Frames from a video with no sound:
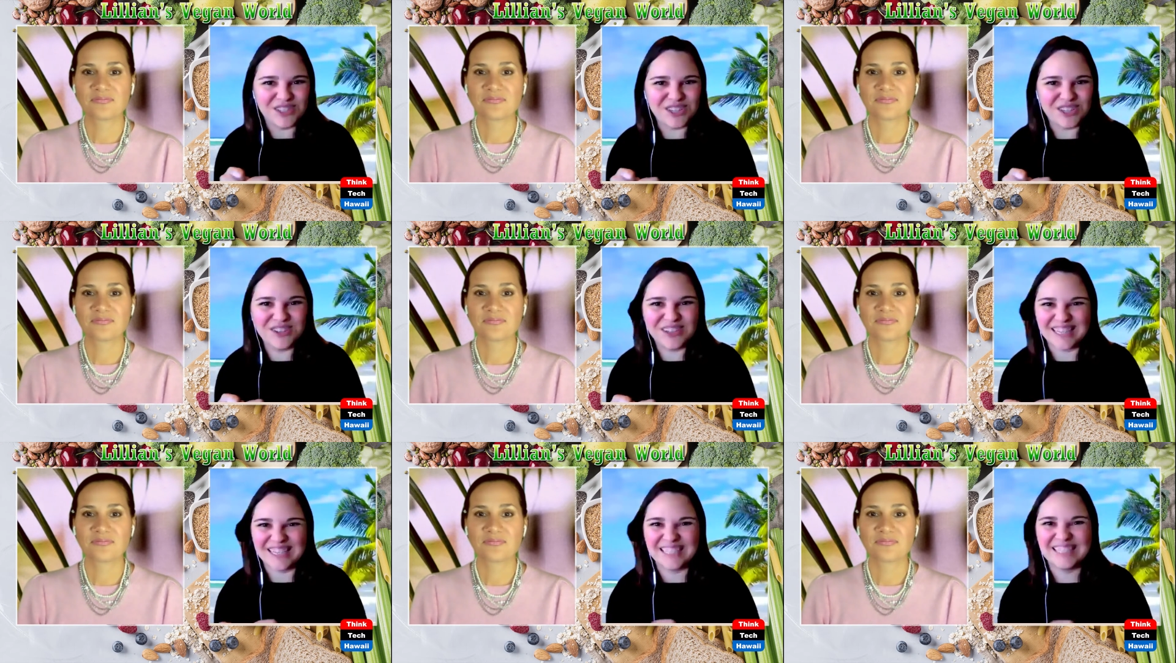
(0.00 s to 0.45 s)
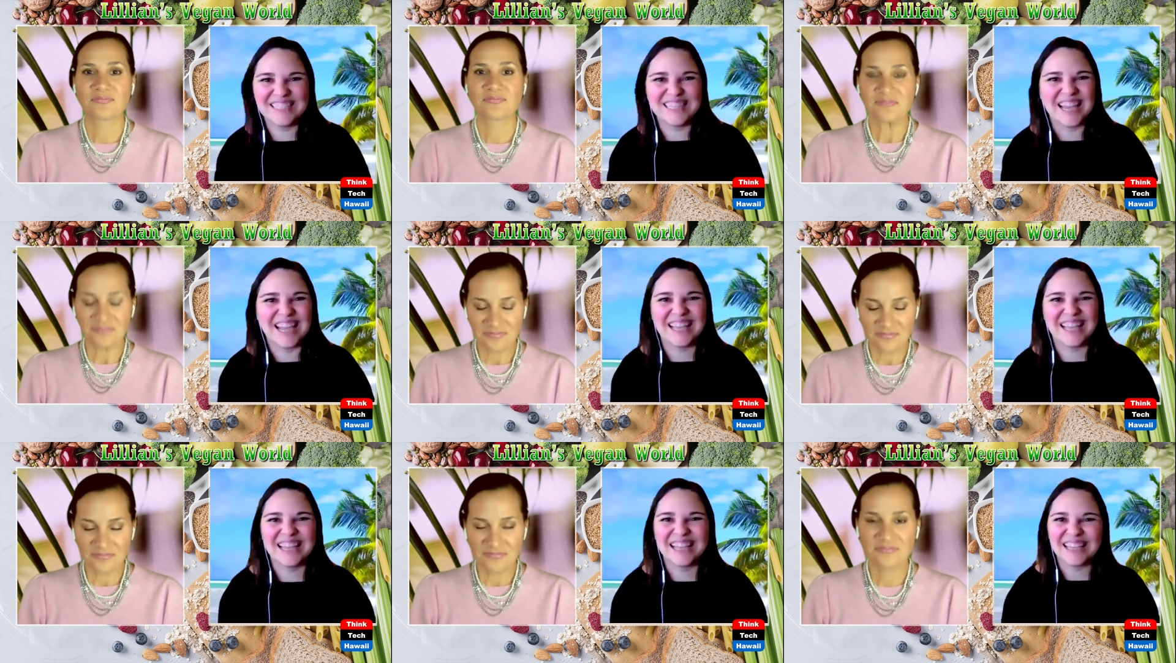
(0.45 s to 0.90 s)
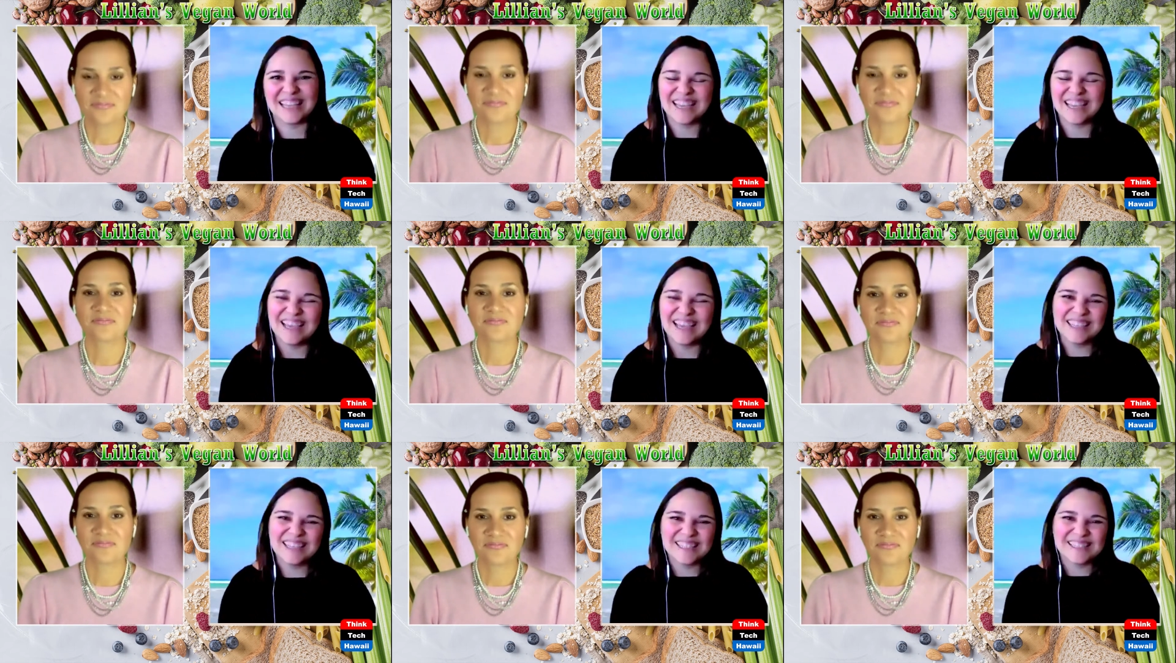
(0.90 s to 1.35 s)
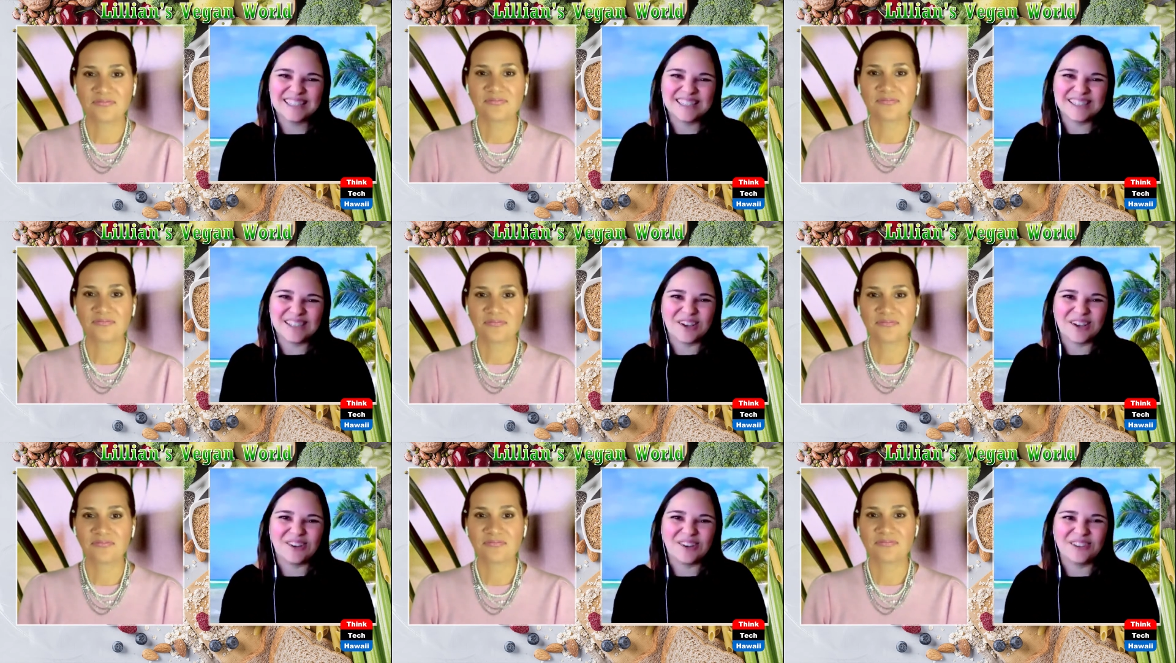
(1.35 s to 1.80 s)
Speaker 1: you can take
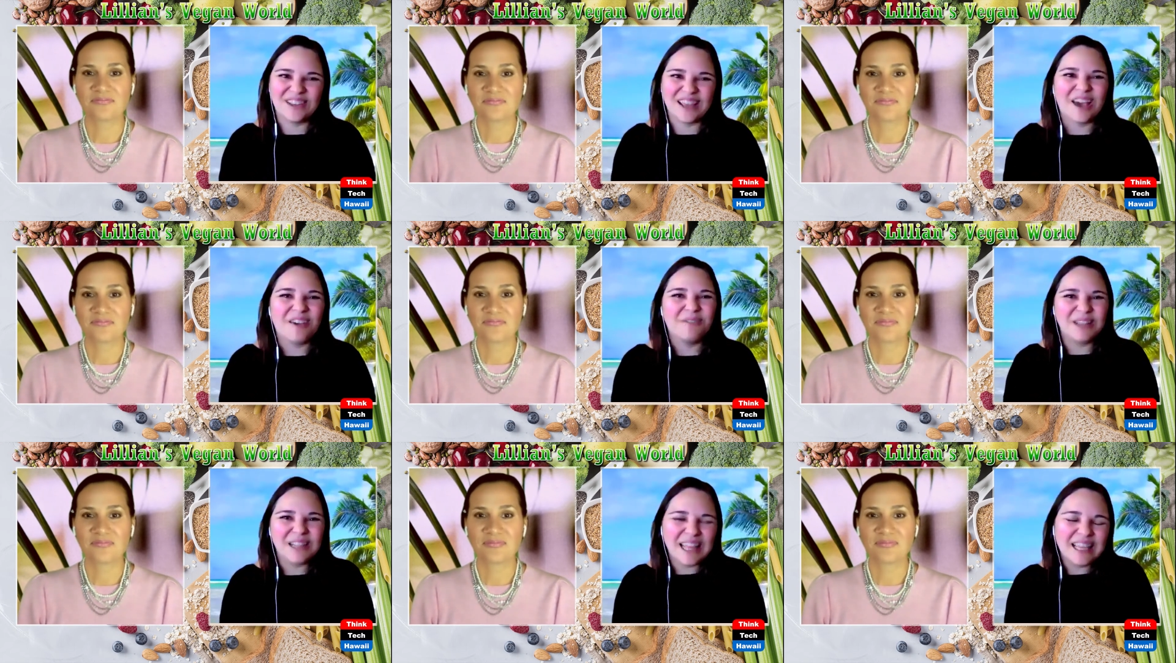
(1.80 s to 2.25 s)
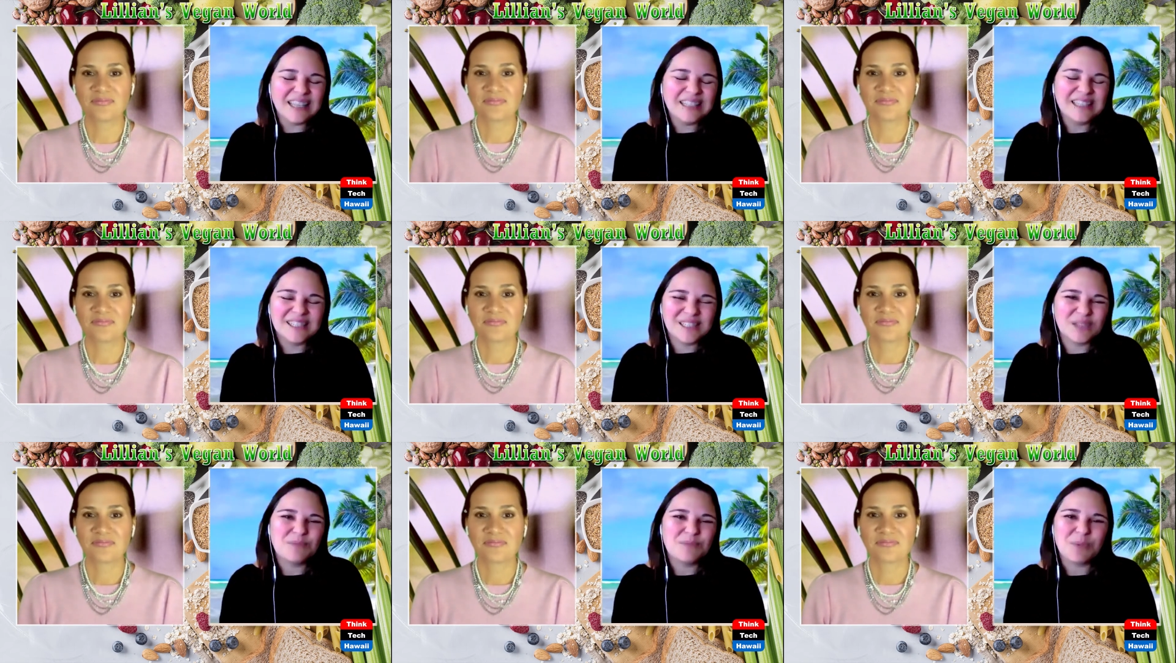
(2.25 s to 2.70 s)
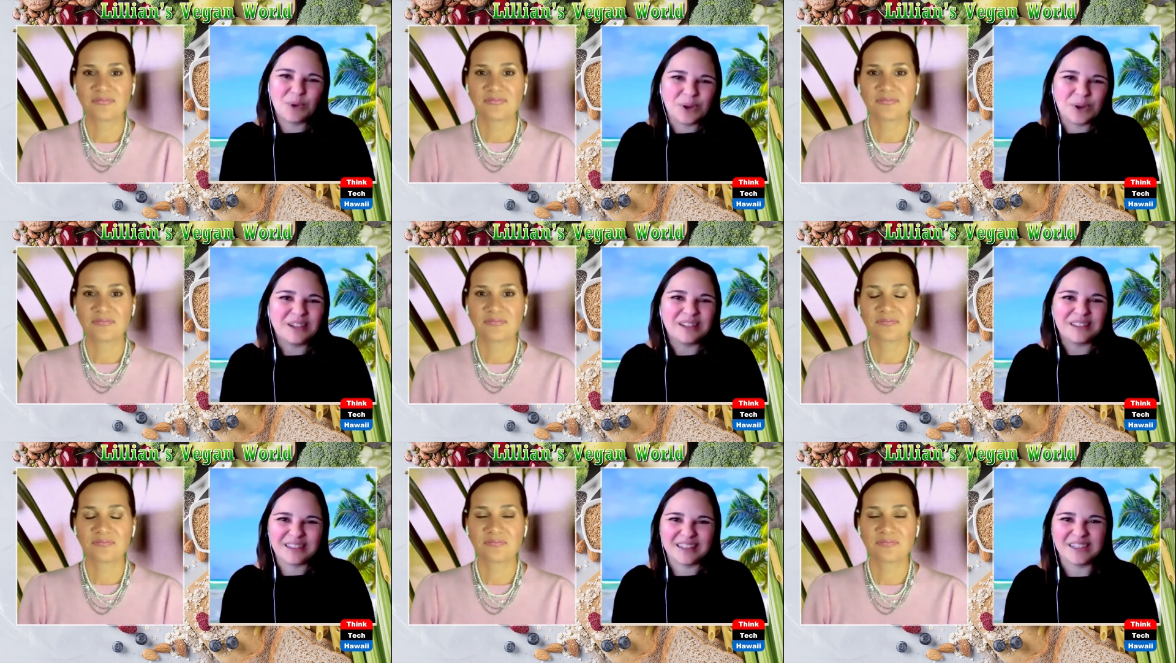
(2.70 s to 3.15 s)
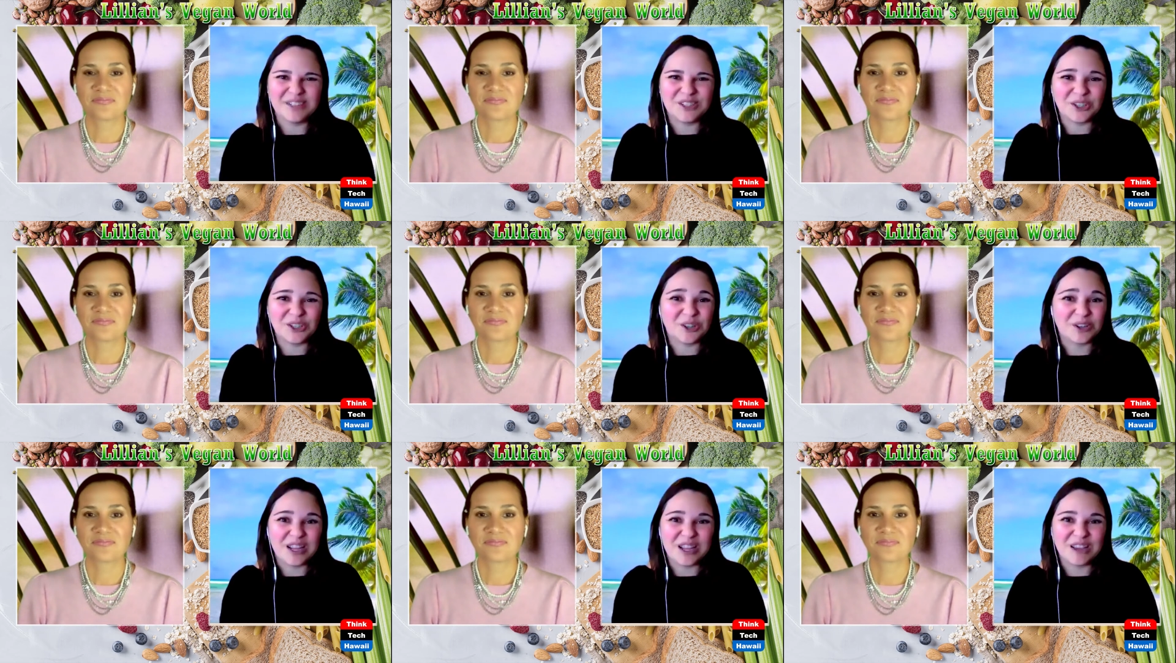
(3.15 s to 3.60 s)
so yeah we like to support the
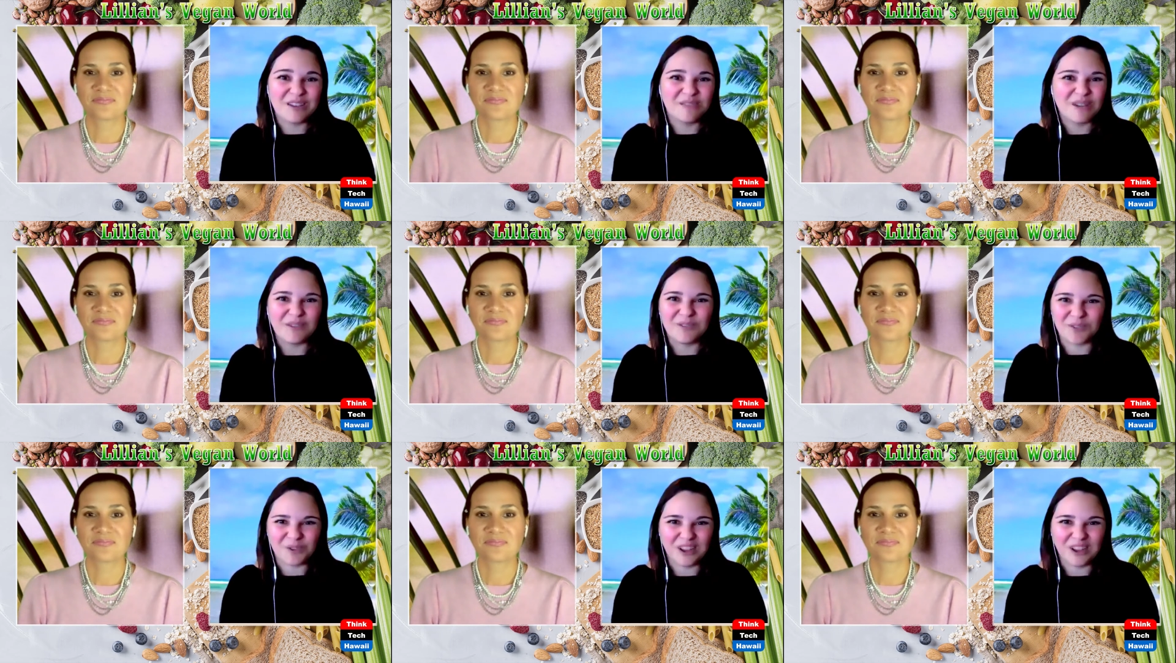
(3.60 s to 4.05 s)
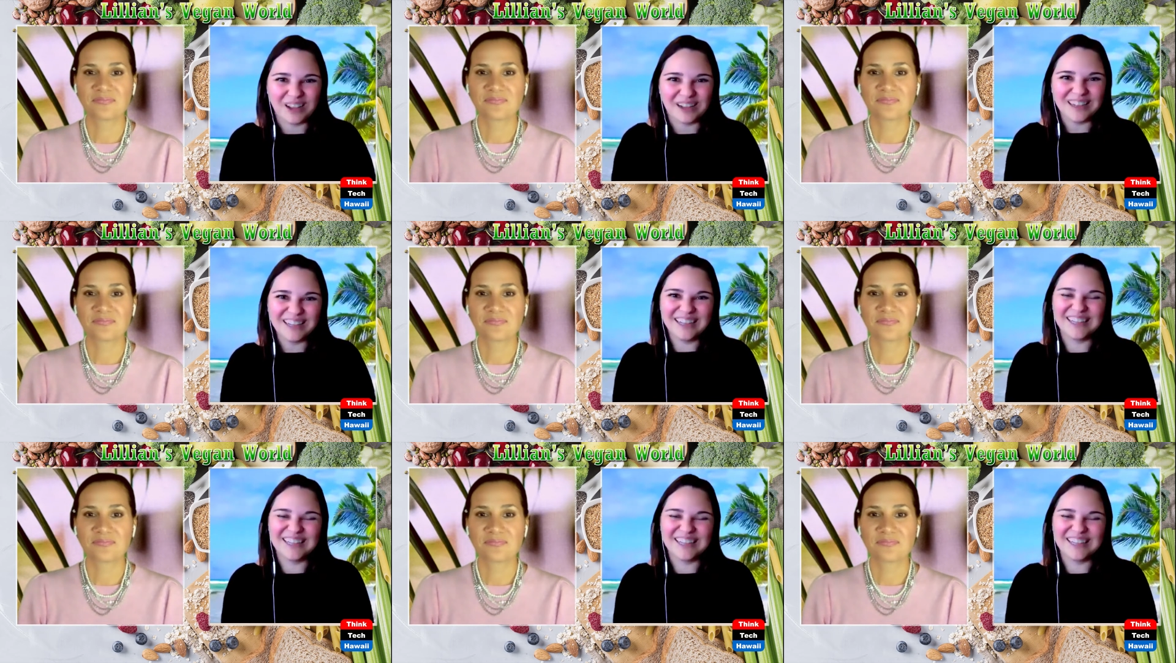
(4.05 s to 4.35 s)
journey of everyone